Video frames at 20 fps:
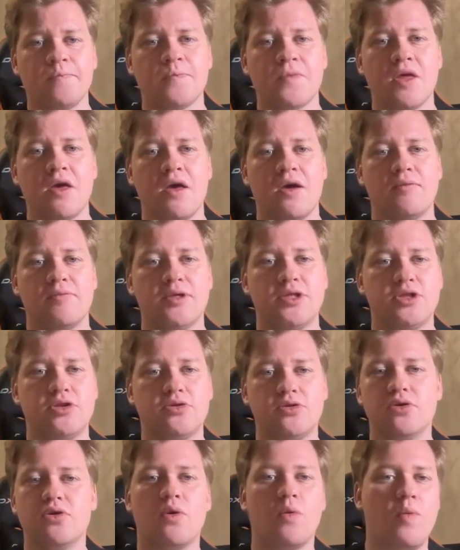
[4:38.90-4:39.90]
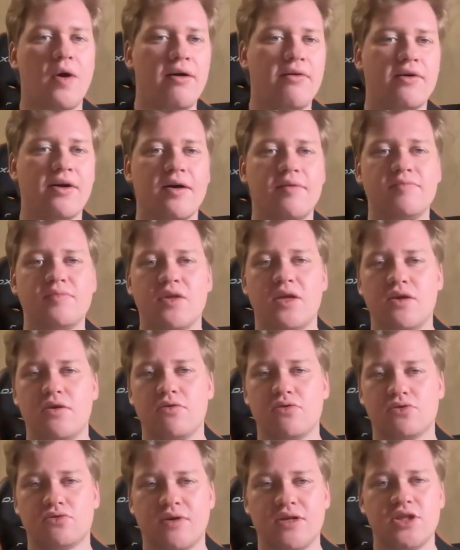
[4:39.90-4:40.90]
We do welcome,
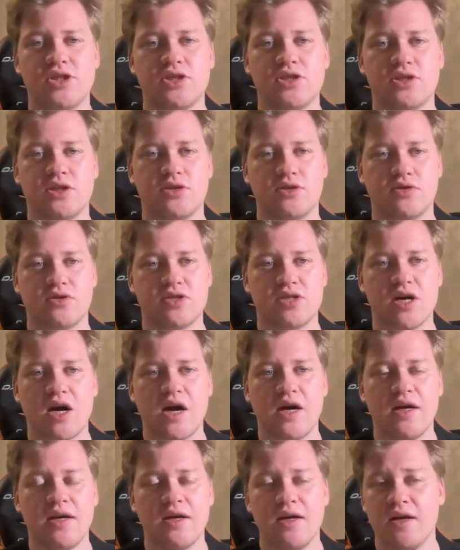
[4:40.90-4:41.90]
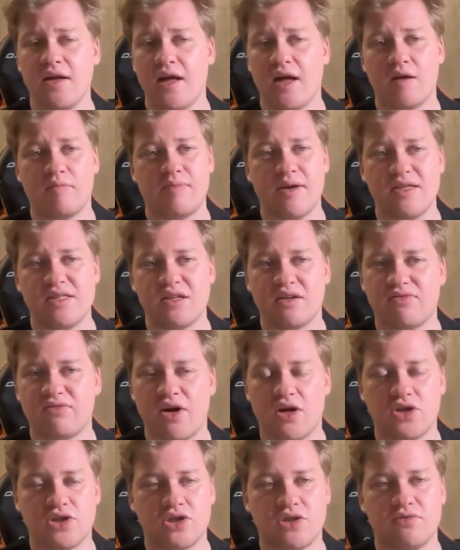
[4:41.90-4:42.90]
use register to start, a basic
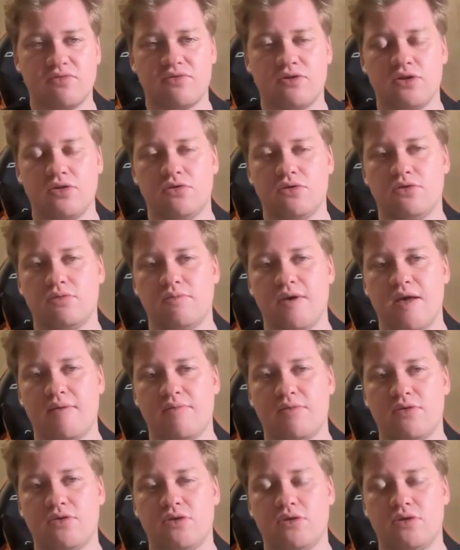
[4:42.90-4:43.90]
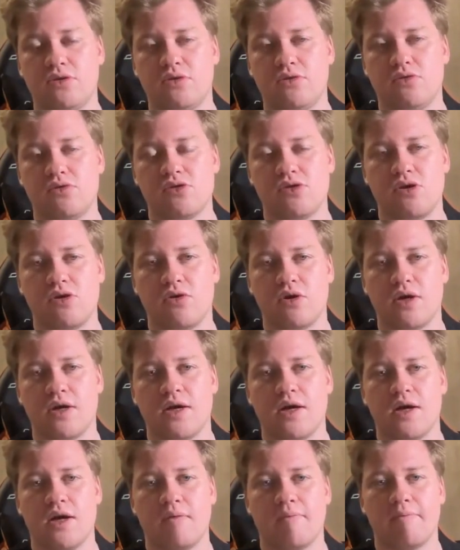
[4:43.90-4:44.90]
function for you to be able to use your
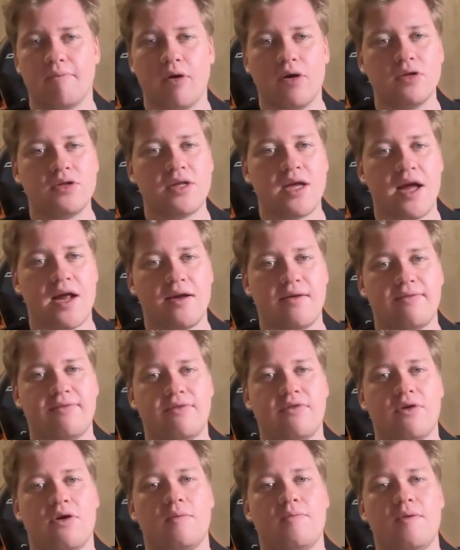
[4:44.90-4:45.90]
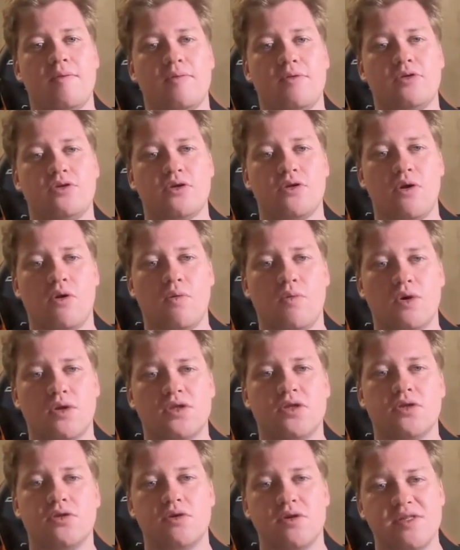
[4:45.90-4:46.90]
bot and for people to know what to
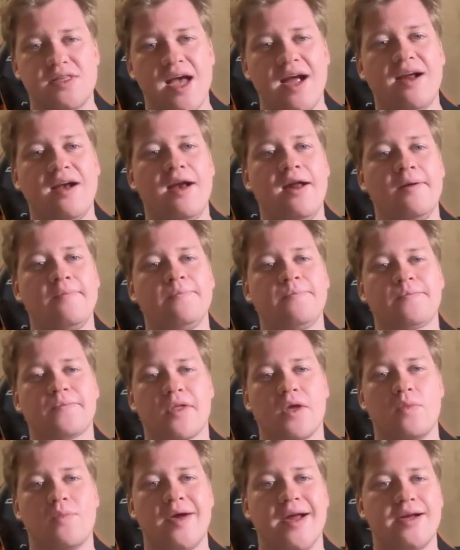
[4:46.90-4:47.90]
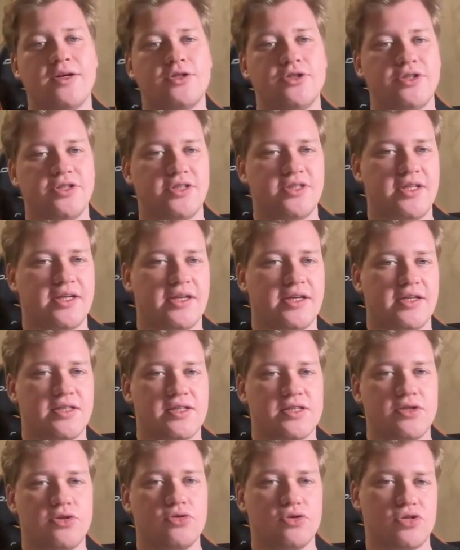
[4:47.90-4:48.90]
do exactly. We're doing the
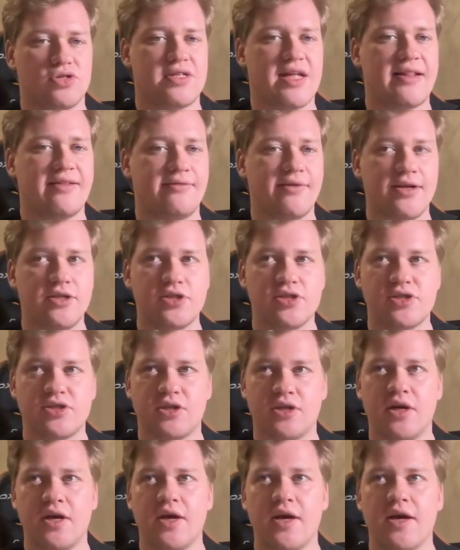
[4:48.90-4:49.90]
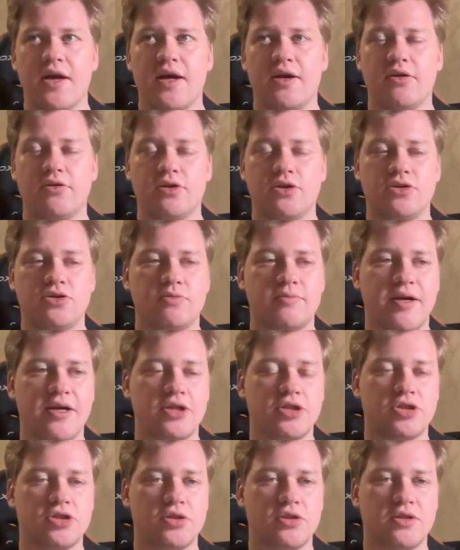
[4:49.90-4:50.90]
use that register in order to make
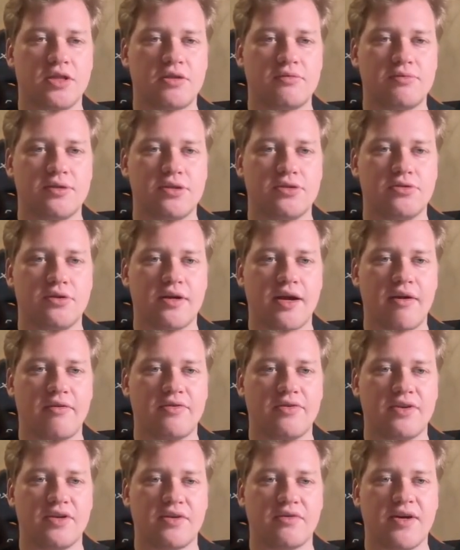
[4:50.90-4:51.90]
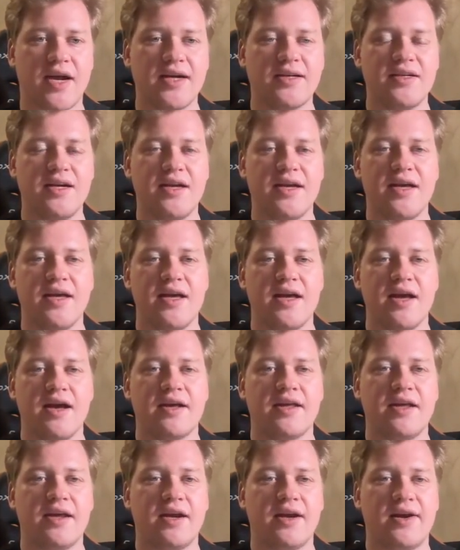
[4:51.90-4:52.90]
sure that we're doing everything correctly.
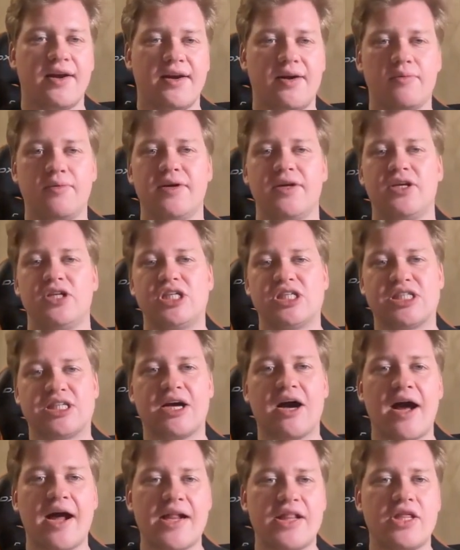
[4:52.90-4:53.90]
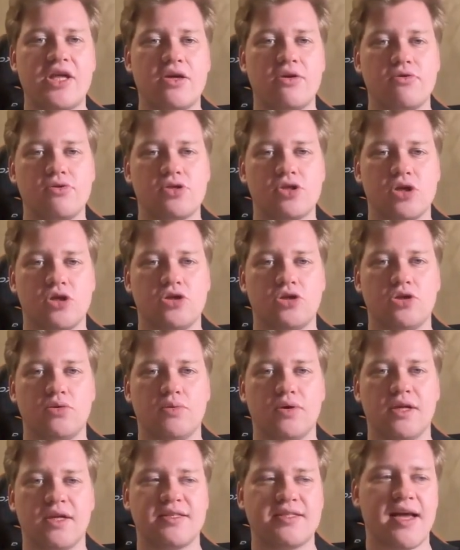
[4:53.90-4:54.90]
Here we just guide the user to
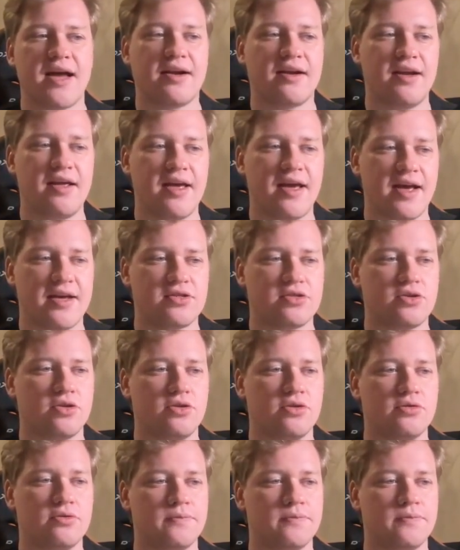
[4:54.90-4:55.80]
what exactly he has to do.